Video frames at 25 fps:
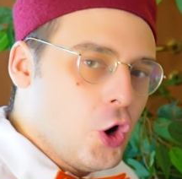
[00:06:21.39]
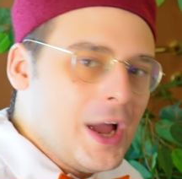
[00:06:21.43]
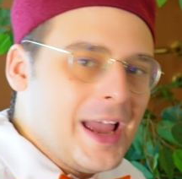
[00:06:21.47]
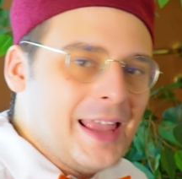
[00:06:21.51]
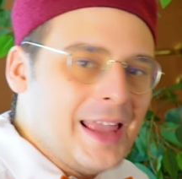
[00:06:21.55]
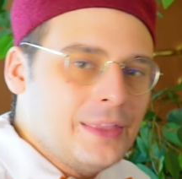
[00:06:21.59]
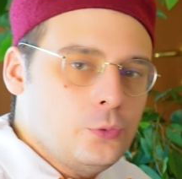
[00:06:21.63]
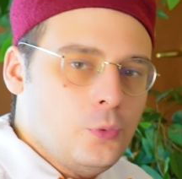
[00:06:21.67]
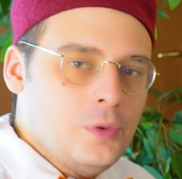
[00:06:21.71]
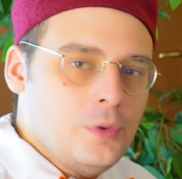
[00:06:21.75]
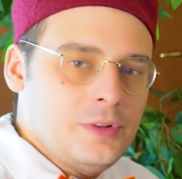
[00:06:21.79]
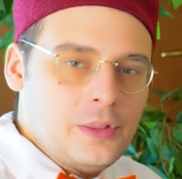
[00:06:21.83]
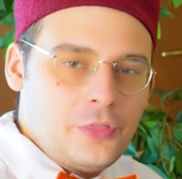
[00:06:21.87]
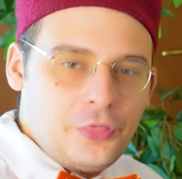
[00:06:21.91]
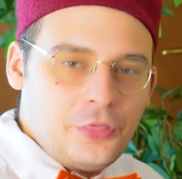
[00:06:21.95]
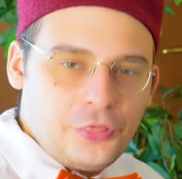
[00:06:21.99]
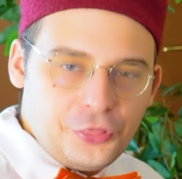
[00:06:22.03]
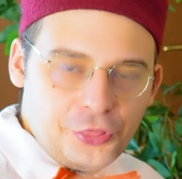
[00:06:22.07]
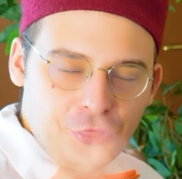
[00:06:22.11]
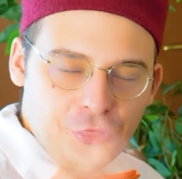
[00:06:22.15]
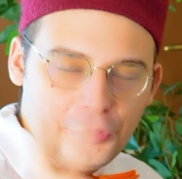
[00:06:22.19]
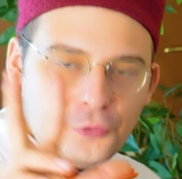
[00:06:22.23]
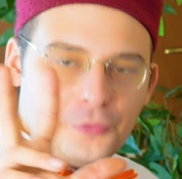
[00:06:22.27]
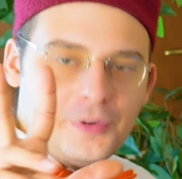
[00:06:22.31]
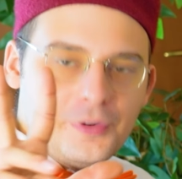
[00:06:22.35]
and with a
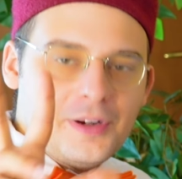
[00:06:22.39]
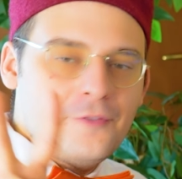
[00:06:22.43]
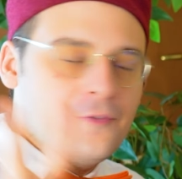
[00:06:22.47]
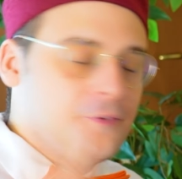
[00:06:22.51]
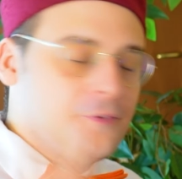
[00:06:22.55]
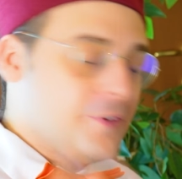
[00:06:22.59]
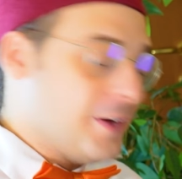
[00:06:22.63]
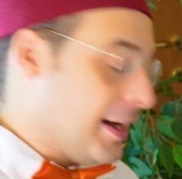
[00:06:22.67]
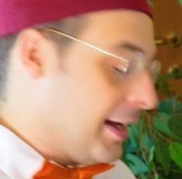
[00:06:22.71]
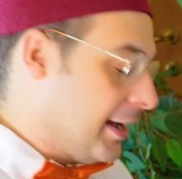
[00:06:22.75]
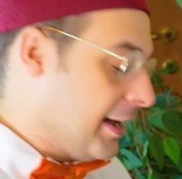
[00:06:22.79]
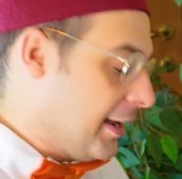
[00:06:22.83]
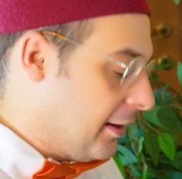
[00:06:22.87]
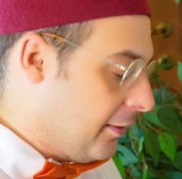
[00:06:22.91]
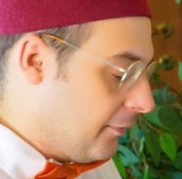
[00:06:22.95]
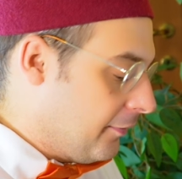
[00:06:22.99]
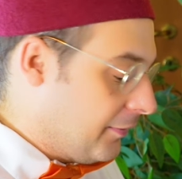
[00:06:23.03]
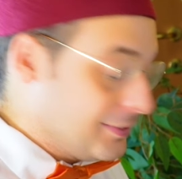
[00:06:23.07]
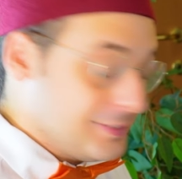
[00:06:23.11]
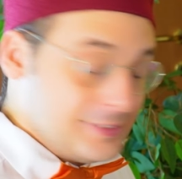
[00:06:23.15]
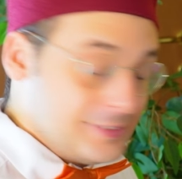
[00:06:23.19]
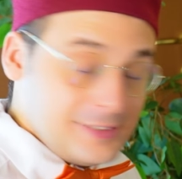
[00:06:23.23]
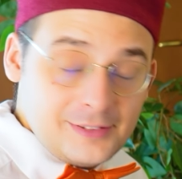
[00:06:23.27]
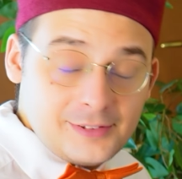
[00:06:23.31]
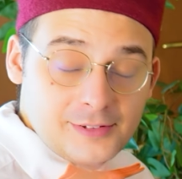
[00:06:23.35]

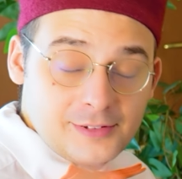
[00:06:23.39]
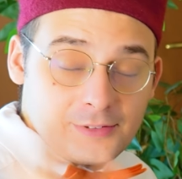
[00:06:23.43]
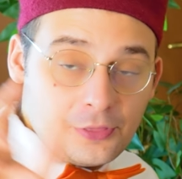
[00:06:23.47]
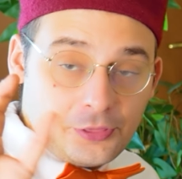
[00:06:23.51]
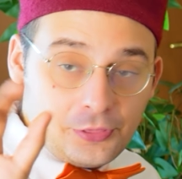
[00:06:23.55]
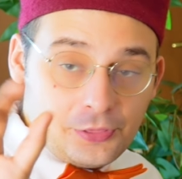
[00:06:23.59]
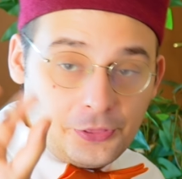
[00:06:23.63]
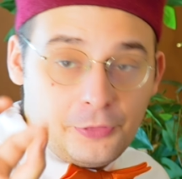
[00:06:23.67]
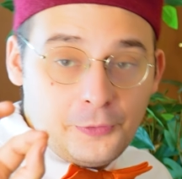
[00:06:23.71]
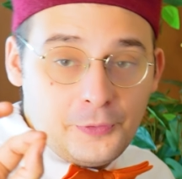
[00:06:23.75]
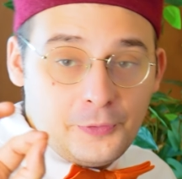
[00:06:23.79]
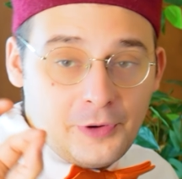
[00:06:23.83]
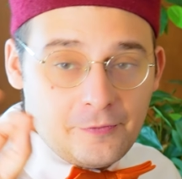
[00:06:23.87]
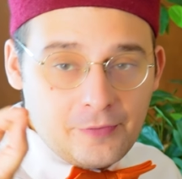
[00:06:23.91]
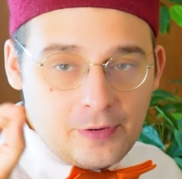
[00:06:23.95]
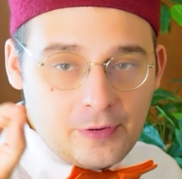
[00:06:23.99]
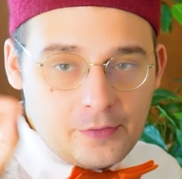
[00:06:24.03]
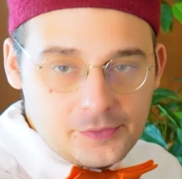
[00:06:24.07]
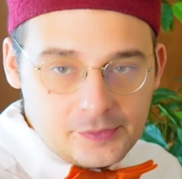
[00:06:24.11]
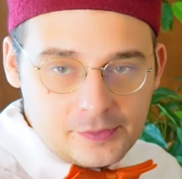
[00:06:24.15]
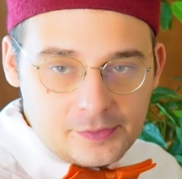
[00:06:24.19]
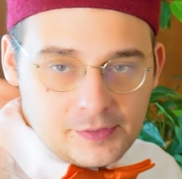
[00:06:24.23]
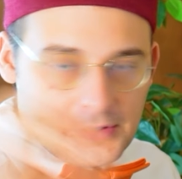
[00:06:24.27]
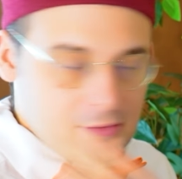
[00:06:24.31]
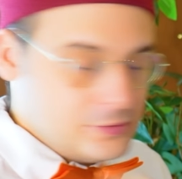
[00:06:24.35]

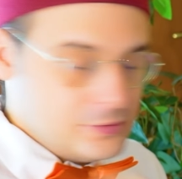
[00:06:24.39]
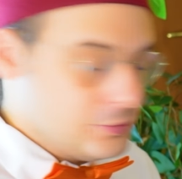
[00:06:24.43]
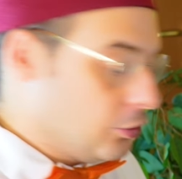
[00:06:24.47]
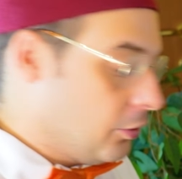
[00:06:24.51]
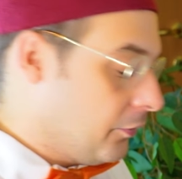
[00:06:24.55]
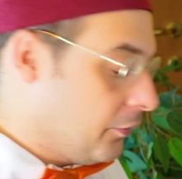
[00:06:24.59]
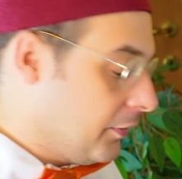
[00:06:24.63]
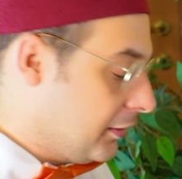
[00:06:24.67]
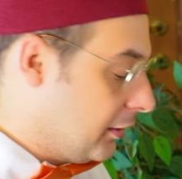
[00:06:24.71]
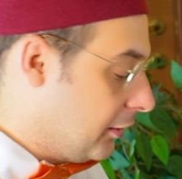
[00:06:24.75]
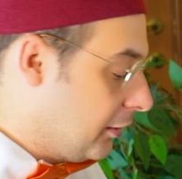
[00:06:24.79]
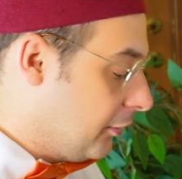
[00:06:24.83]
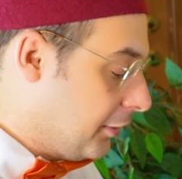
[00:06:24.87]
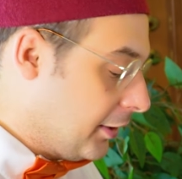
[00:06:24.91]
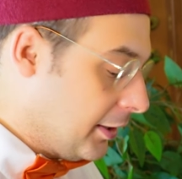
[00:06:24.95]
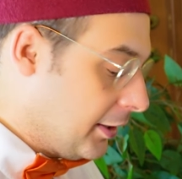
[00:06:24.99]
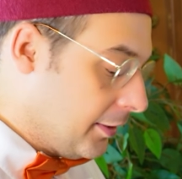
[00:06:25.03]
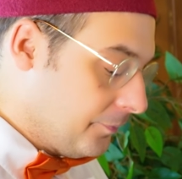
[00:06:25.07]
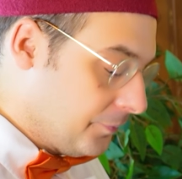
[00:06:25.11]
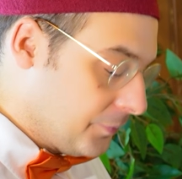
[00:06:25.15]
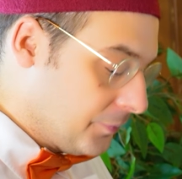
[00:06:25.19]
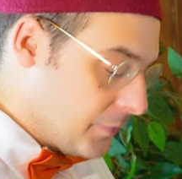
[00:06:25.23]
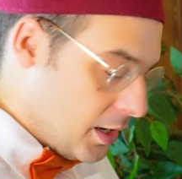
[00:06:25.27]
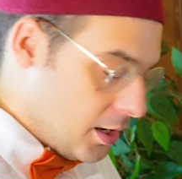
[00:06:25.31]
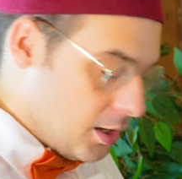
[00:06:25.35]
3-5-6 over degree
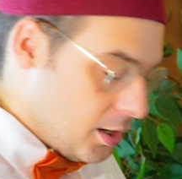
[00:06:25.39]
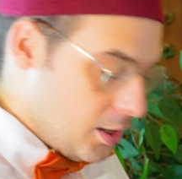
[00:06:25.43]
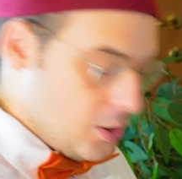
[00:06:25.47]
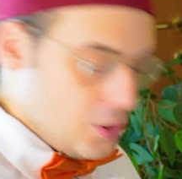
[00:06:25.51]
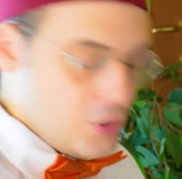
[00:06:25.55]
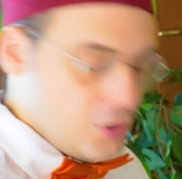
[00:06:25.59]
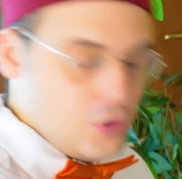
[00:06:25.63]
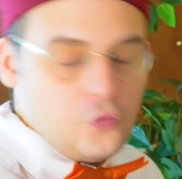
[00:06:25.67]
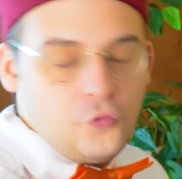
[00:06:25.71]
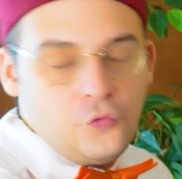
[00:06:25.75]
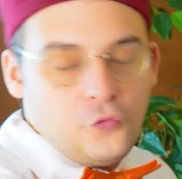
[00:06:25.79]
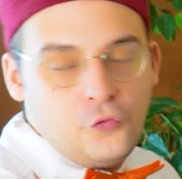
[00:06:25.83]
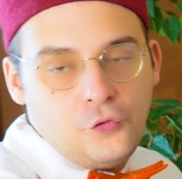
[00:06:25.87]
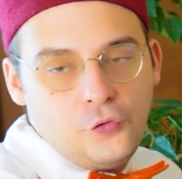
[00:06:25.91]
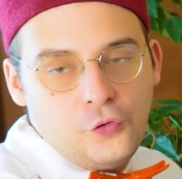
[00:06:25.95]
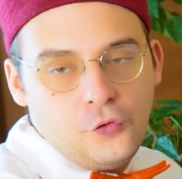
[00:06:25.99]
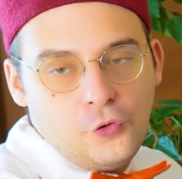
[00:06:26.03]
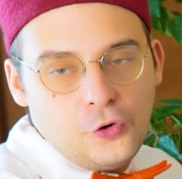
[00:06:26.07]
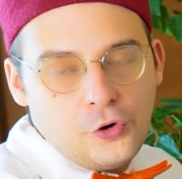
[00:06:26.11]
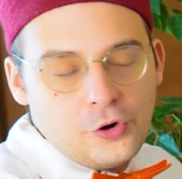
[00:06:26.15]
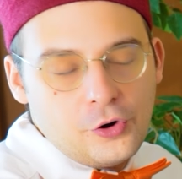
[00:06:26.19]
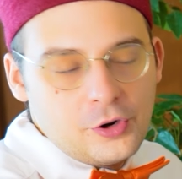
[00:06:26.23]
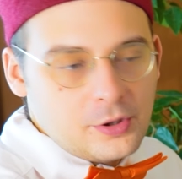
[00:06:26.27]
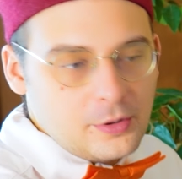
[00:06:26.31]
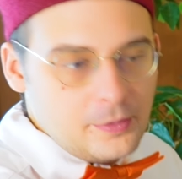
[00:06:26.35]

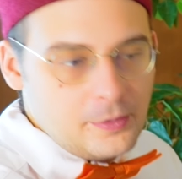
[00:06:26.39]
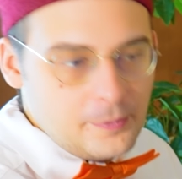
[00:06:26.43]
4.